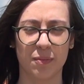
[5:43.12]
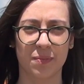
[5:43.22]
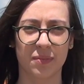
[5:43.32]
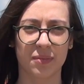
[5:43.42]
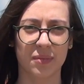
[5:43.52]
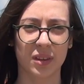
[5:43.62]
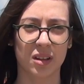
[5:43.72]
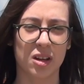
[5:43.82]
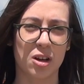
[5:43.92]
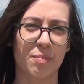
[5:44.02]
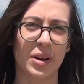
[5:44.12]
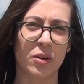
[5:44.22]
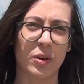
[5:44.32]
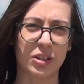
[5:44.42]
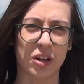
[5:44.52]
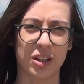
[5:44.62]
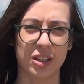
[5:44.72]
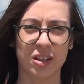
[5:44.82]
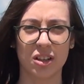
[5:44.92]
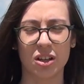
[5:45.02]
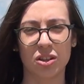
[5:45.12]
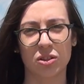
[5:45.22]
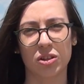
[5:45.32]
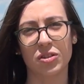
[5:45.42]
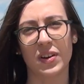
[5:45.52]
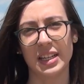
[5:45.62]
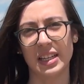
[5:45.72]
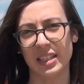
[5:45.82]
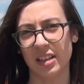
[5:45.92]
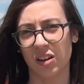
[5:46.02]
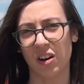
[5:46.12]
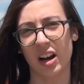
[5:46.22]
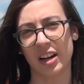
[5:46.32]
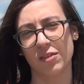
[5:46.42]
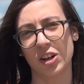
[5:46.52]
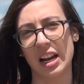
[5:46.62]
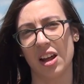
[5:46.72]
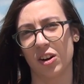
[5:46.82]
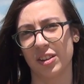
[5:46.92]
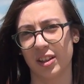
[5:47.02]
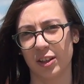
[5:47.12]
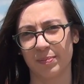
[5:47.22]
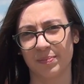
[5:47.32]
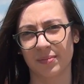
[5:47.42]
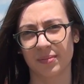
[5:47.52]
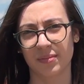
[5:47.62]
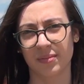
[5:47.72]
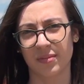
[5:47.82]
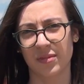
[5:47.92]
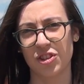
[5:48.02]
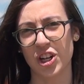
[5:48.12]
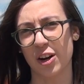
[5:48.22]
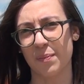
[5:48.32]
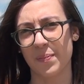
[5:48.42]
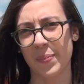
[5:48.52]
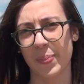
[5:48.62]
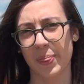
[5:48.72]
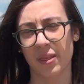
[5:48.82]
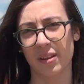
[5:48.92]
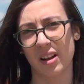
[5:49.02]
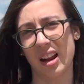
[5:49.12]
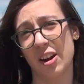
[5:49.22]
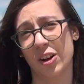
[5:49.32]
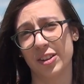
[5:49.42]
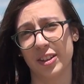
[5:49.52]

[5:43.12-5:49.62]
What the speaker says: It has not always worked out like that. Many of those who left never returned, and others, on returning,